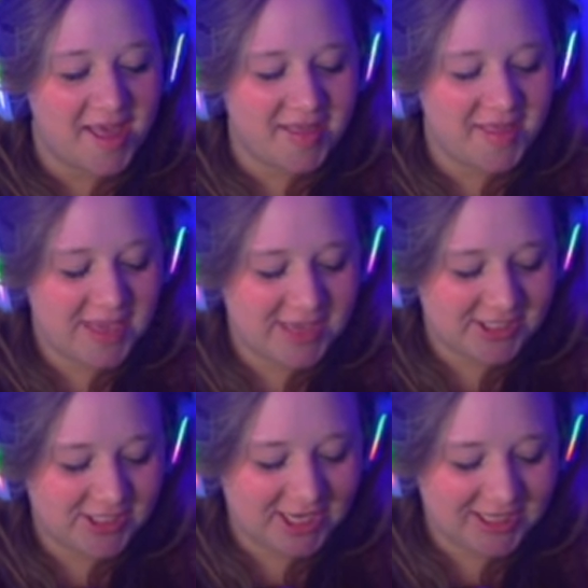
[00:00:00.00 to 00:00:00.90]
They
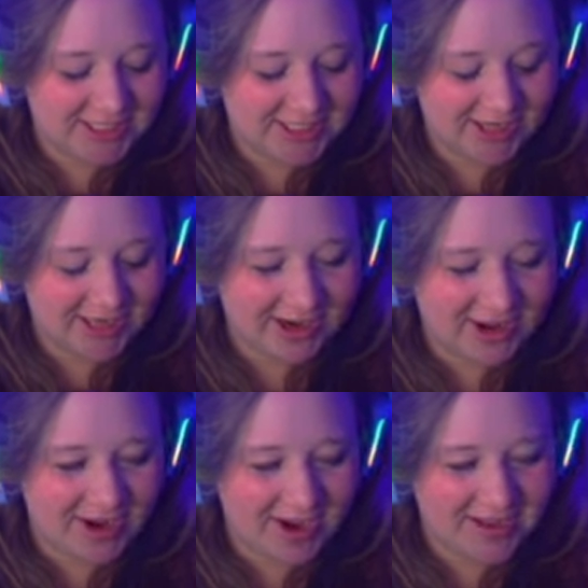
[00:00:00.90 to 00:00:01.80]
just took it
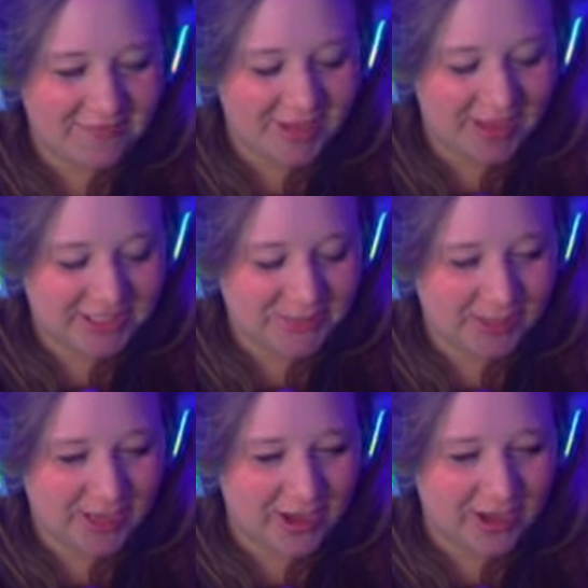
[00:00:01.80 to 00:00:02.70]
off?
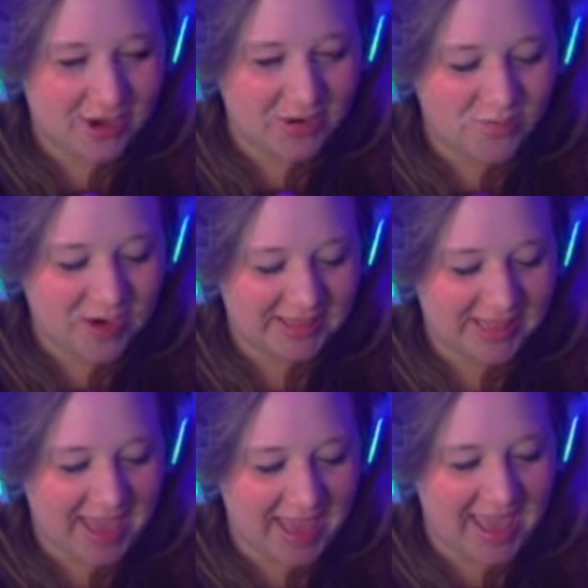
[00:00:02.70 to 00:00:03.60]
HBO? What the
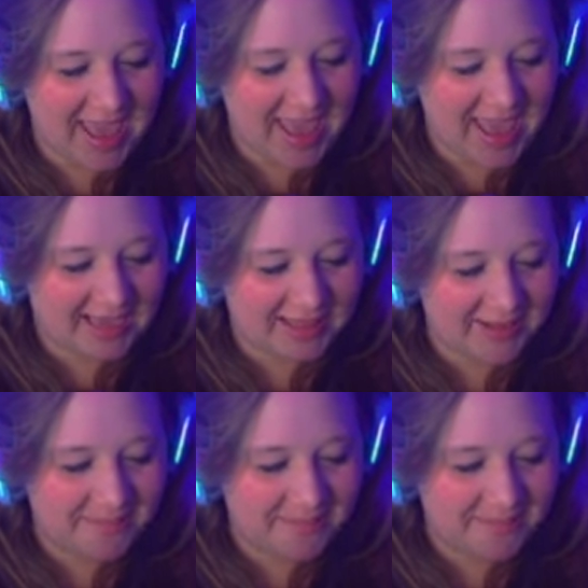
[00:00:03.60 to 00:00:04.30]
heck?